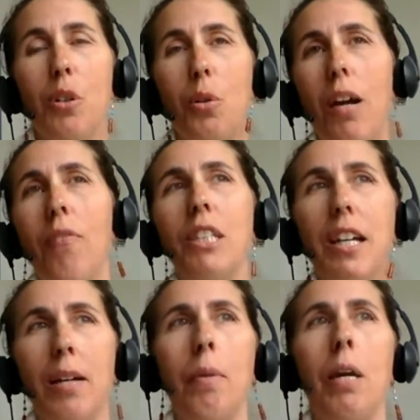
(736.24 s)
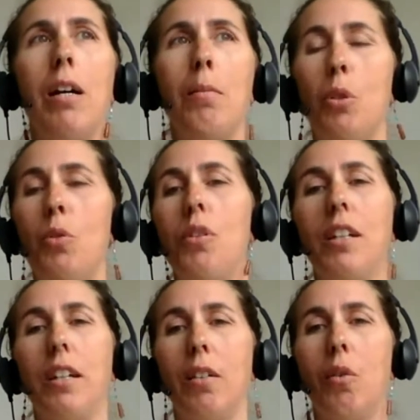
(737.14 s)
So every time I'm
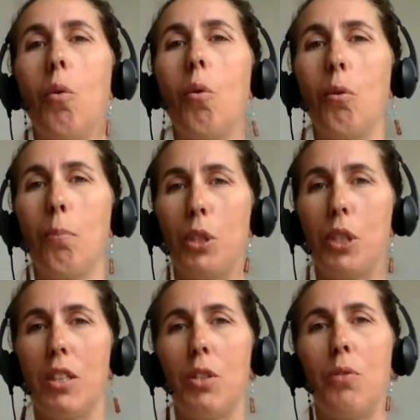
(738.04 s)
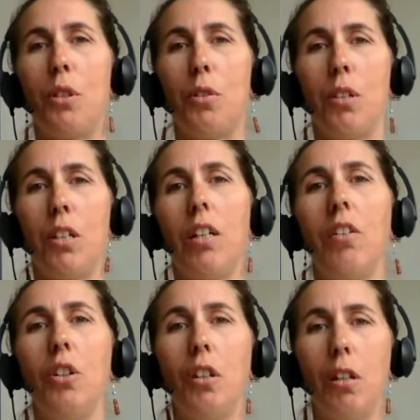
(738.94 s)
using oral progesterone
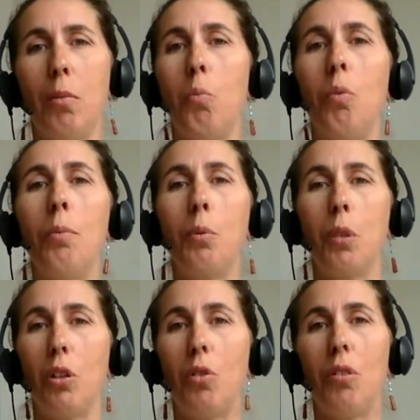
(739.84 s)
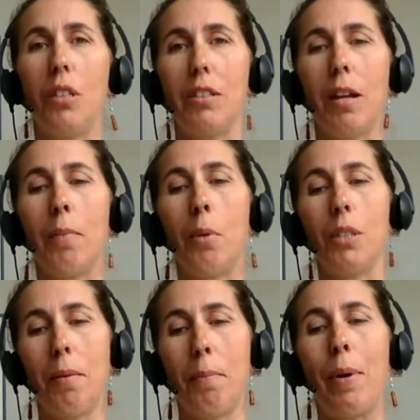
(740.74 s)
in a woman with a uterus, I'm
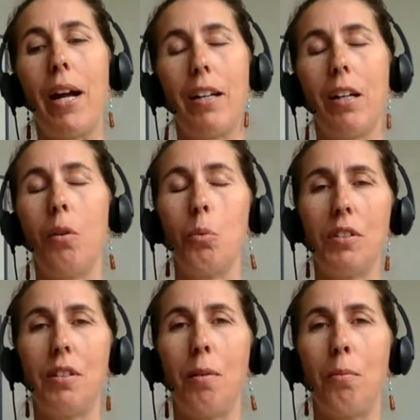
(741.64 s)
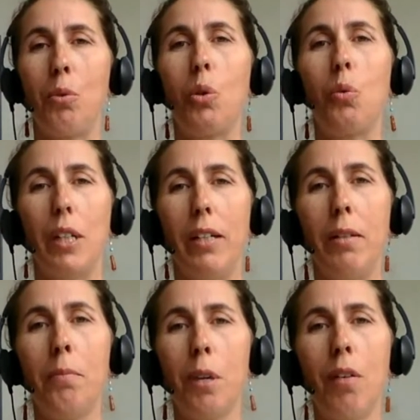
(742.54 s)
always combining it with some
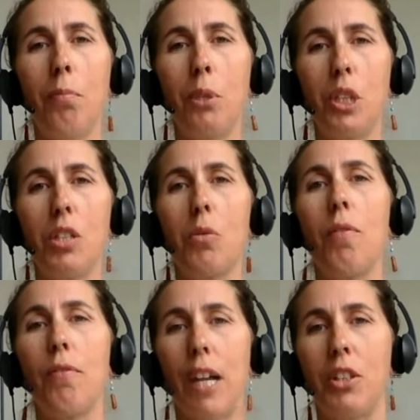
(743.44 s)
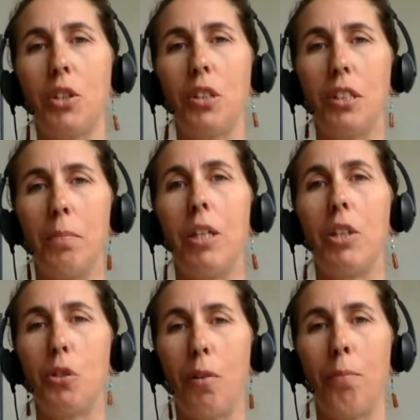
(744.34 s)
cream of progesterone vaginally to make
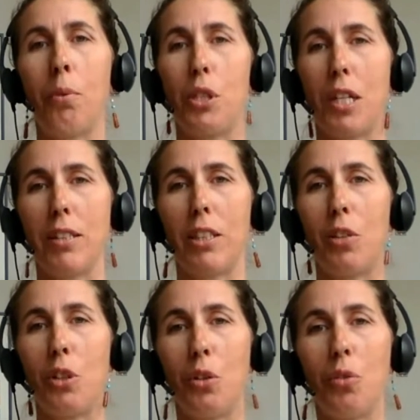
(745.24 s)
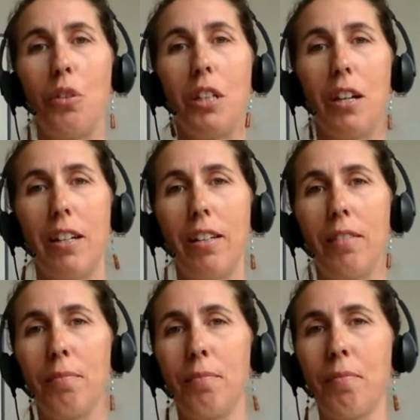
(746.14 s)
sure I'm protecting her uterine lining.